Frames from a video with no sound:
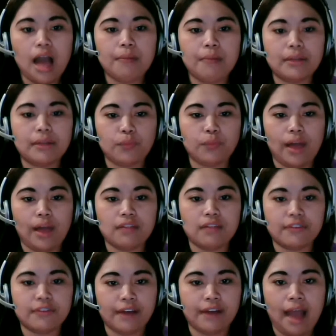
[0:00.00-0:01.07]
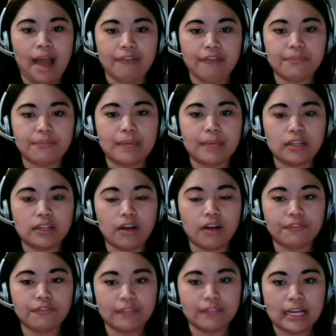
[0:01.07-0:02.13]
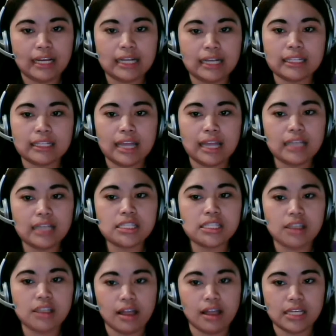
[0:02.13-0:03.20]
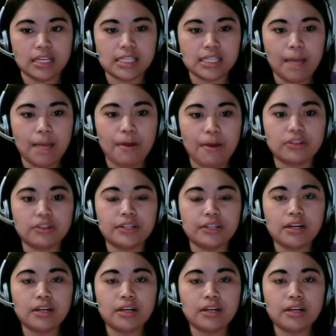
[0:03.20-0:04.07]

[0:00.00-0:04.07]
But while there have been conflicting studies about their